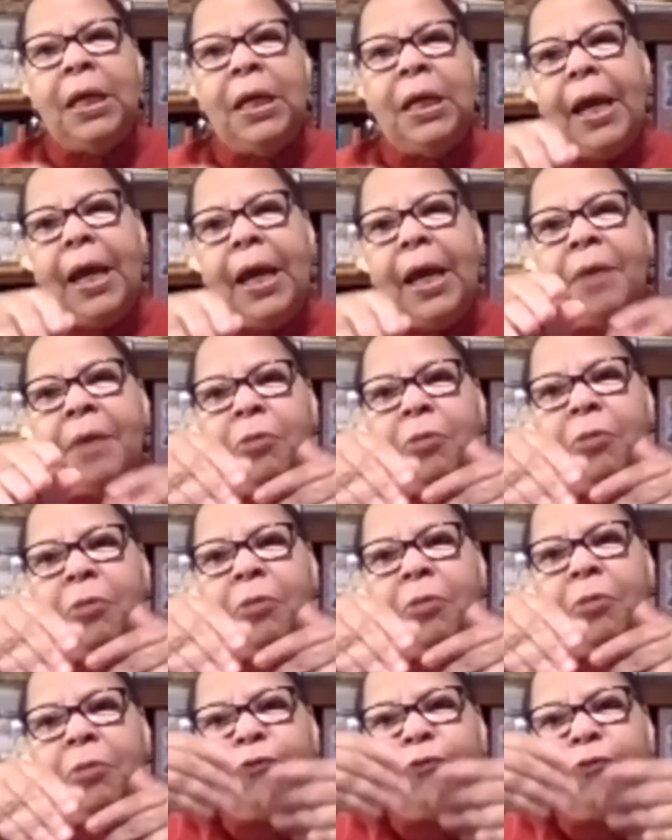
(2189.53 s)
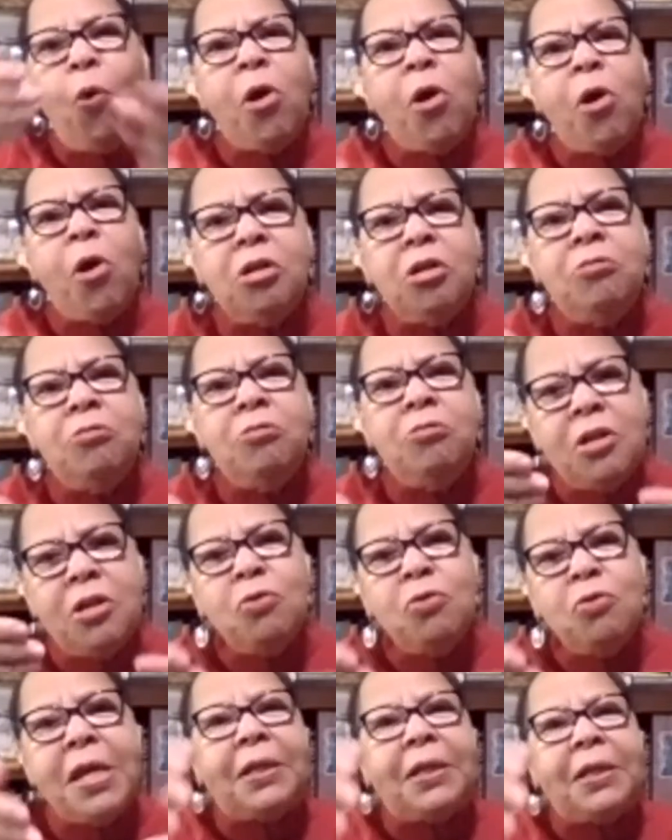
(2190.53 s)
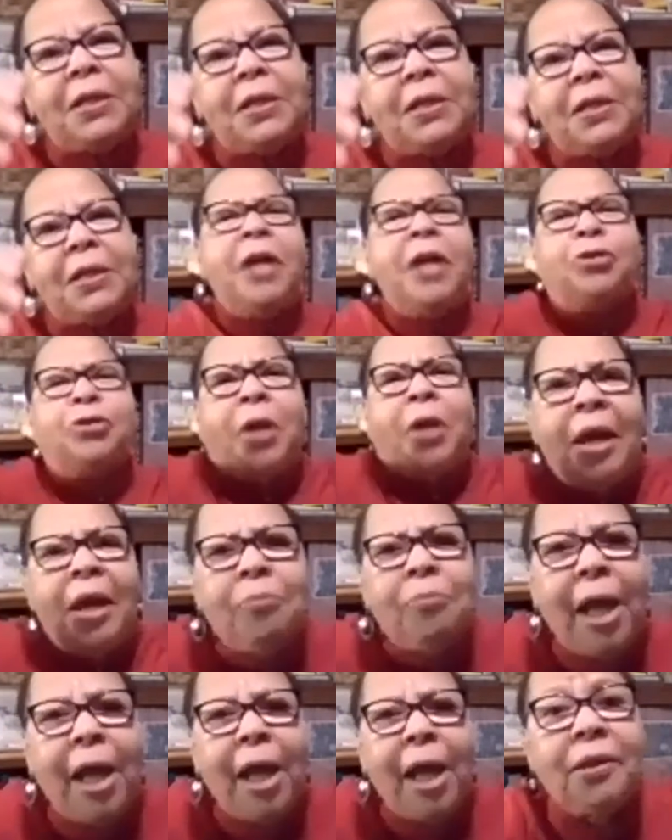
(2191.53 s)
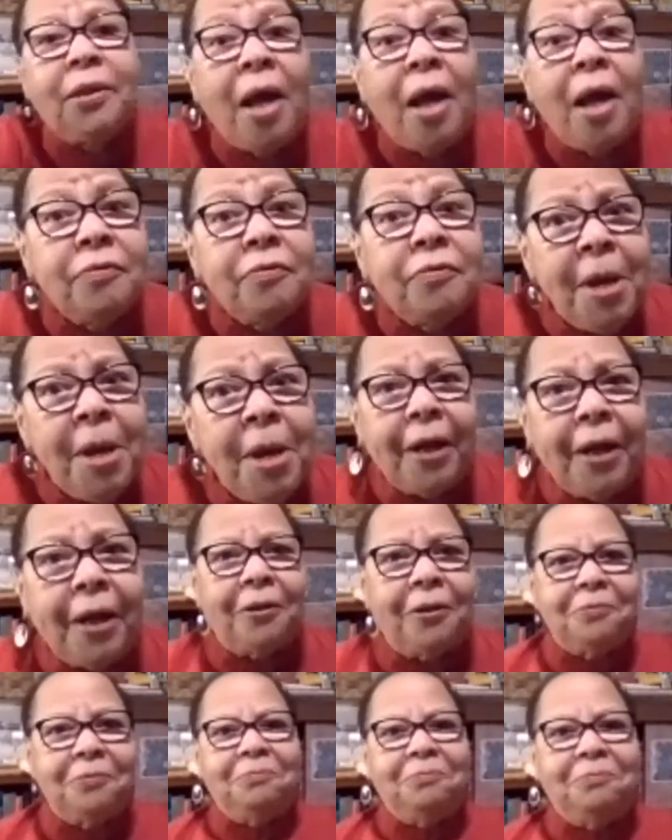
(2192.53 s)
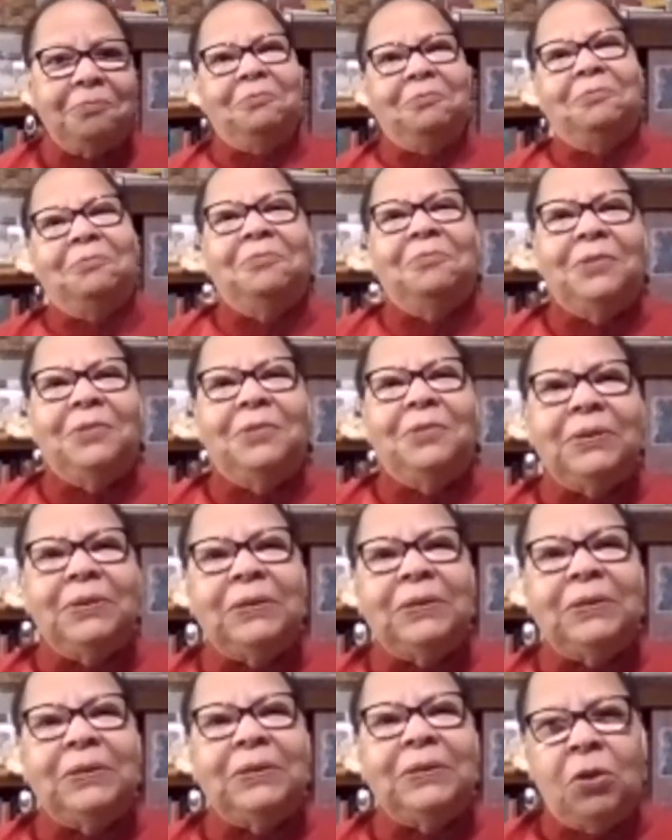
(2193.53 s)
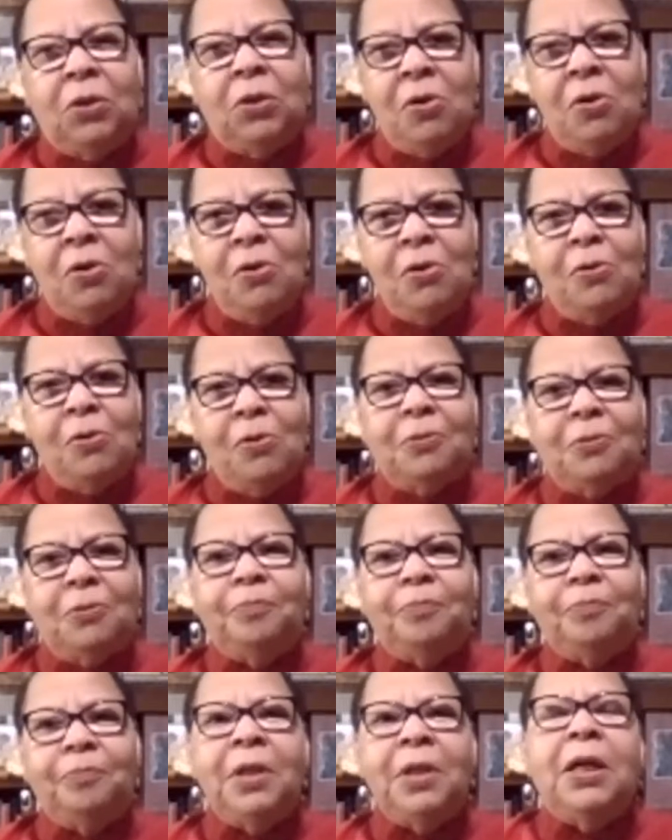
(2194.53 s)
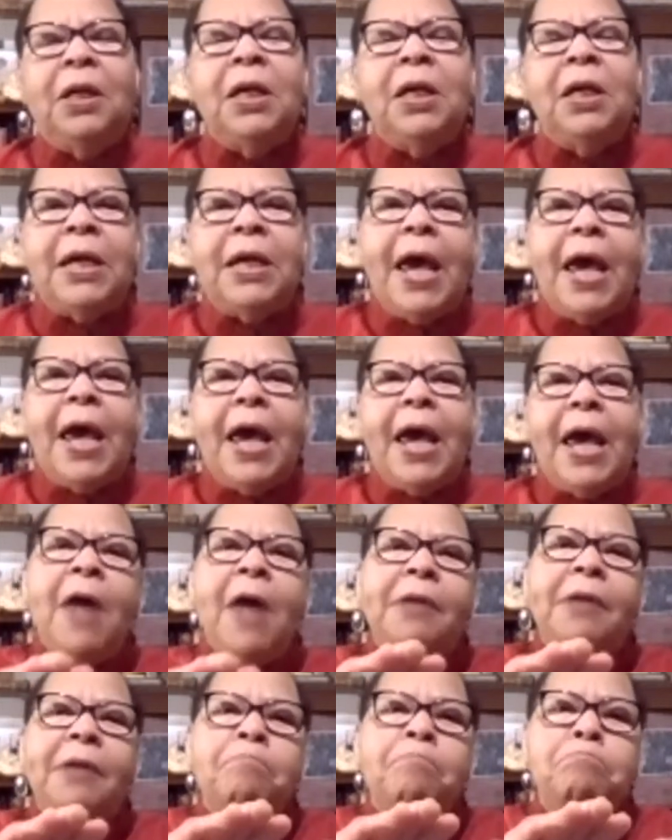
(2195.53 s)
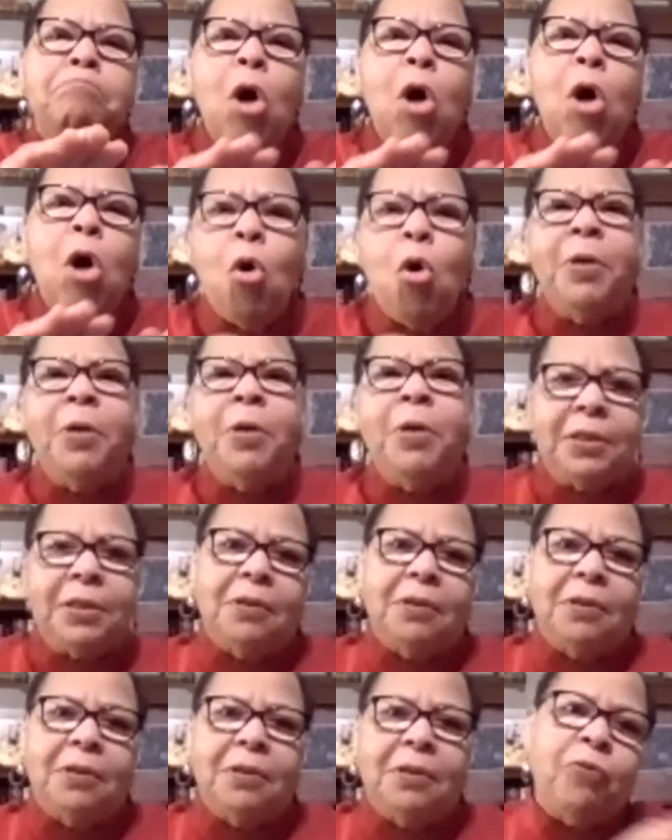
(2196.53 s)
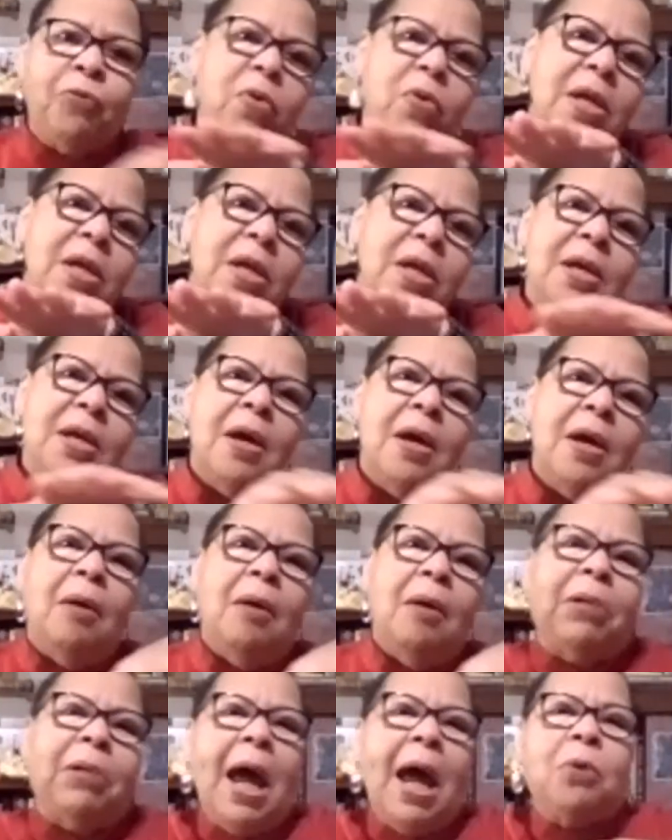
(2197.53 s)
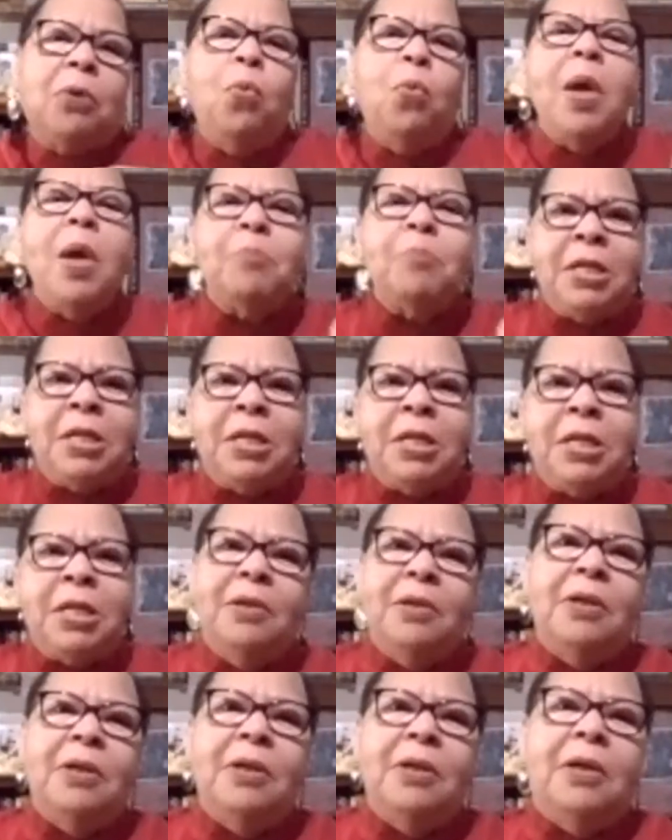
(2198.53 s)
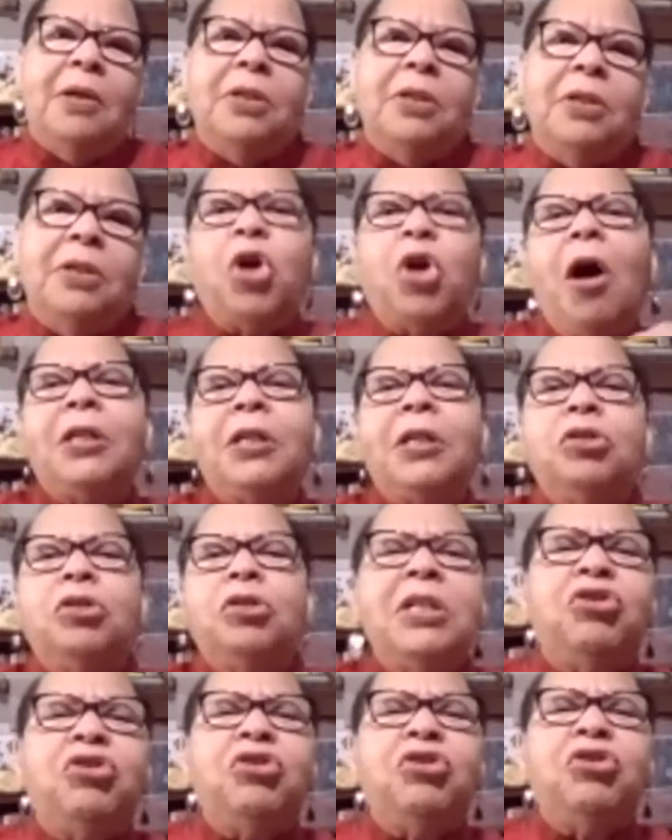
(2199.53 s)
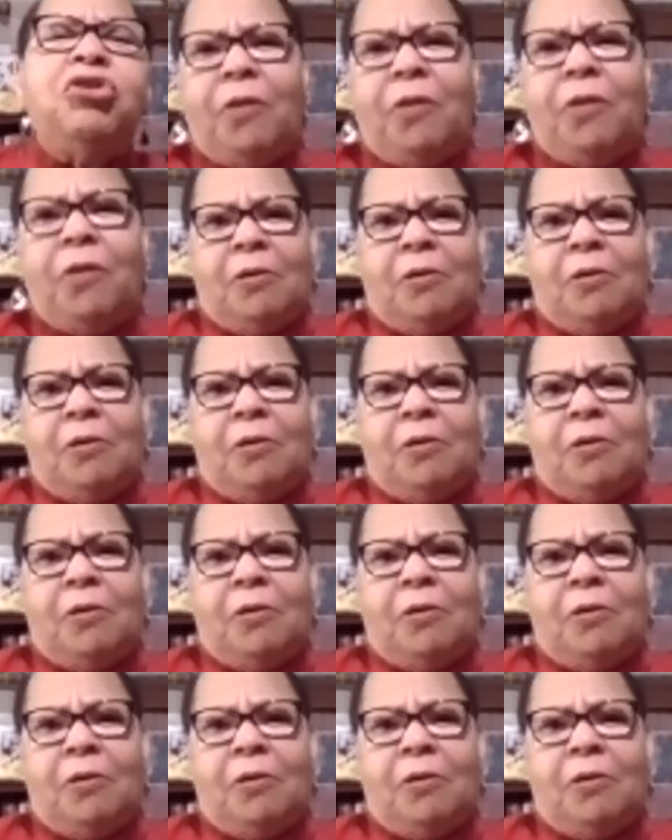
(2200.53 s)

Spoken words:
And before you knew it, hashtag Black Lives Matter. Oh, and that moment of 3 Black women talking to each other